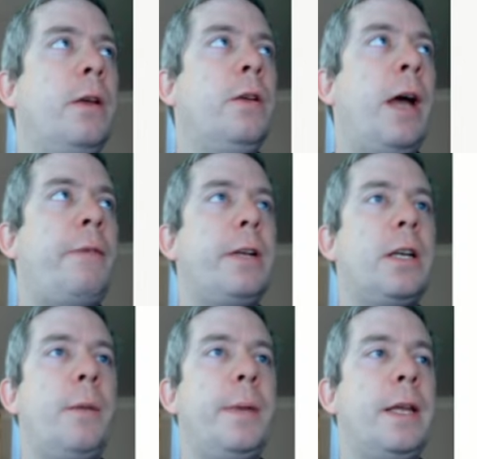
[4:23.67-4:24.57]
you have to
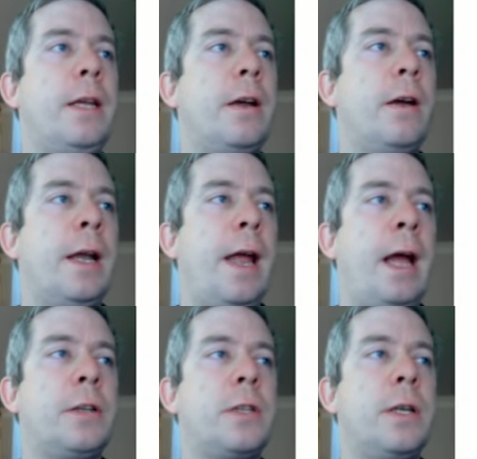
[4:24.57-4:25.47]
come in here and
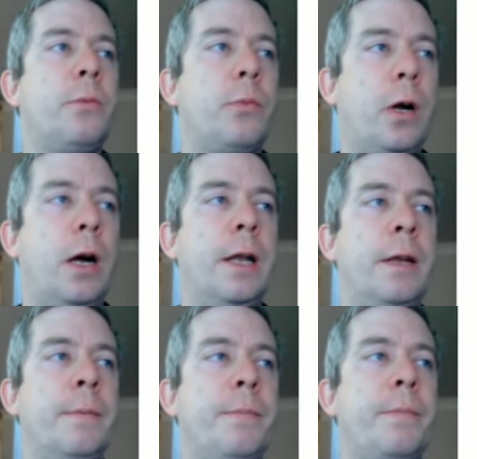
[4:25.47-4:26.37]
actually run